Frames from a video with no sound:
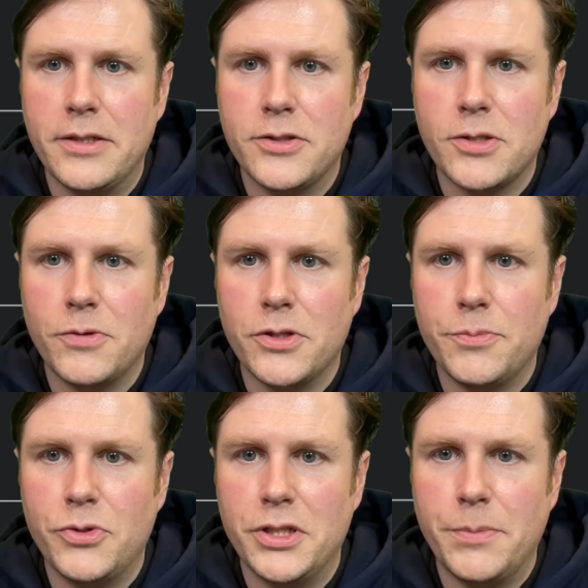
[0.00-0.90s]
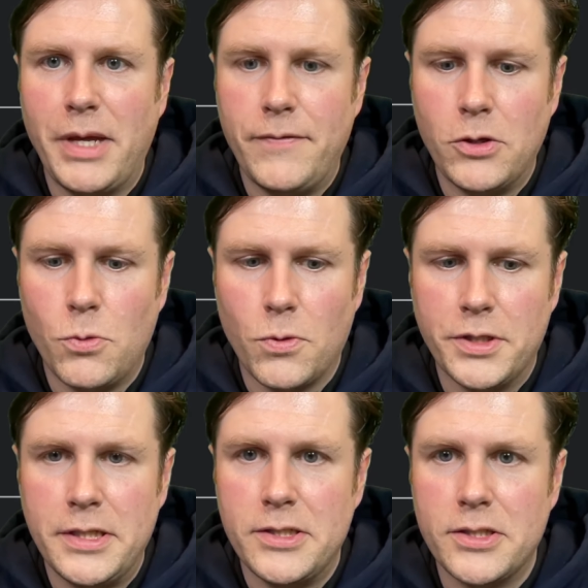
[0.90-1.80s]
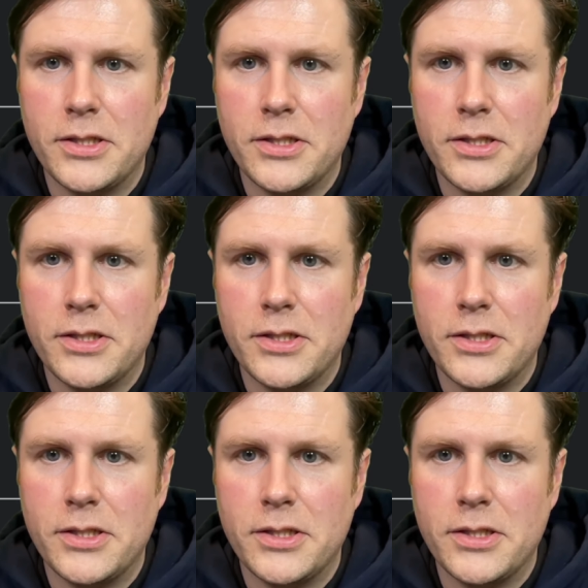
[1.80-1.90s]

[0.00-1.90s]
So we're going to put in the Maven coordinates.